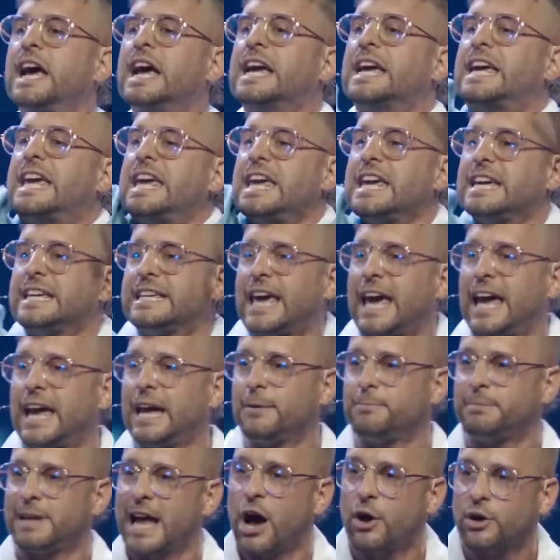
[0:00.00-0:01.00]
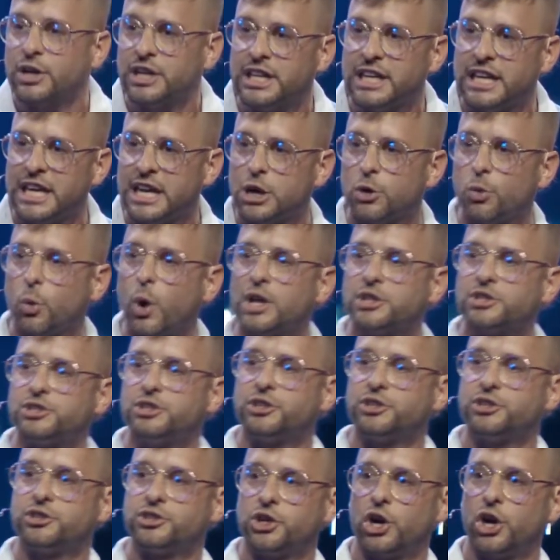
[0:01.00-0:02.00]
He came down. He was
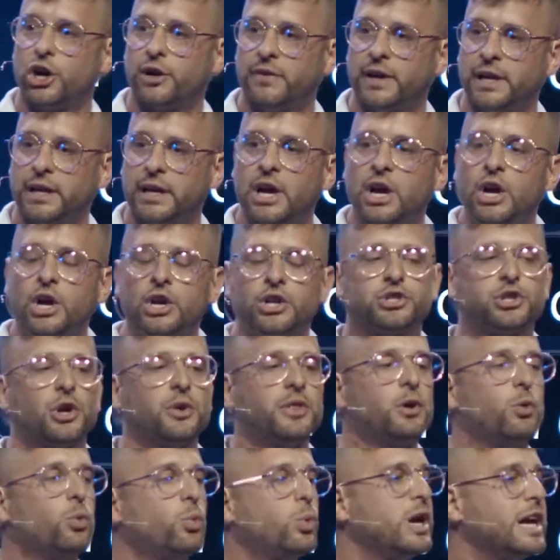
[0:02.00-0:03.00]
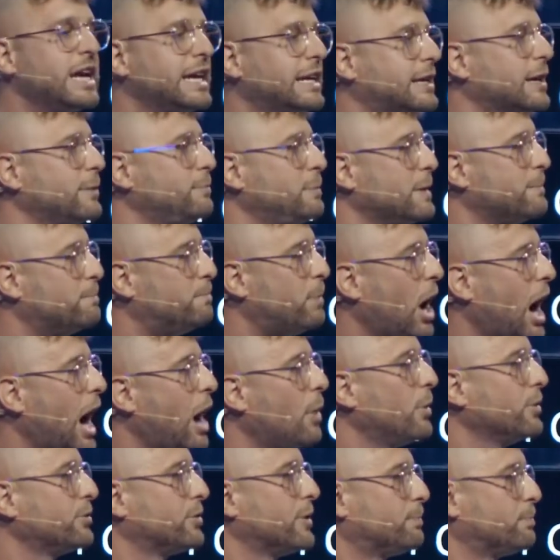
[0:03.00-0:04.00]
the servant so that we could be
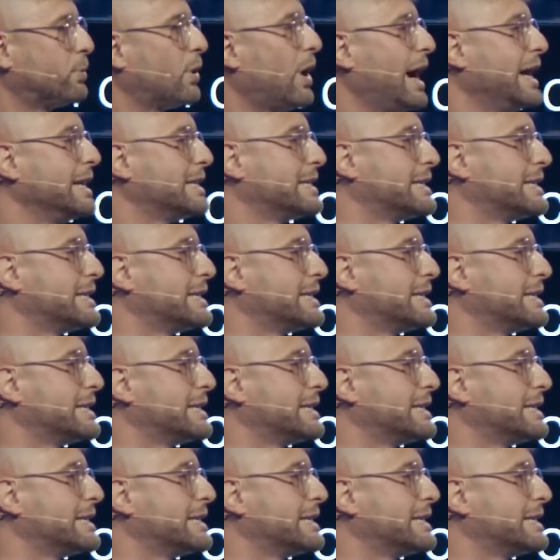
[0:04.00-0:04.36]
bought with the price.